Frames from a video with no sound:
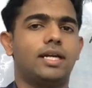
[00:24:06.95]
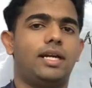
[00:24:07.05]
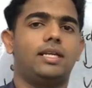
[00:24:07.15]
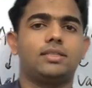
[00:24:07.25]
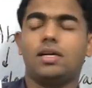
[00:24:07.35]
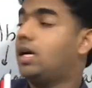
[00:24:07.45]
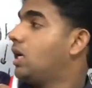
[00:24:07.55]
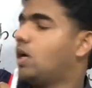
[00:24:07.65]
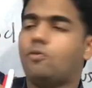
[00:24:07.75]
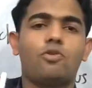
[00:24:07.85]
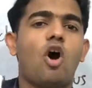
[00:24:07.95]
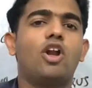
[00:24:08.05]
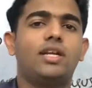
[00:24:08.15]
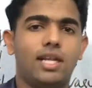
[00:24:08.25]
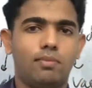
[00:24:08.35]
that is the
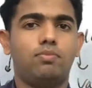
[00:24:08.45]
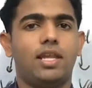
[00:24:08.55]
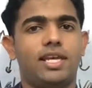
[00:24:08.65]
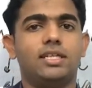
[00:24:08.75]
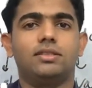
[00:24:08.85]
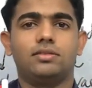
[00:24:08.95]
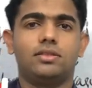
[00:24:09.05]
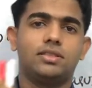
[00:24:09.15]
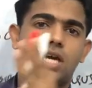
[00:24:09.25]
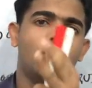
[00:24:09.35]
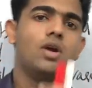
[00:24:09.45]
frontal plane. Now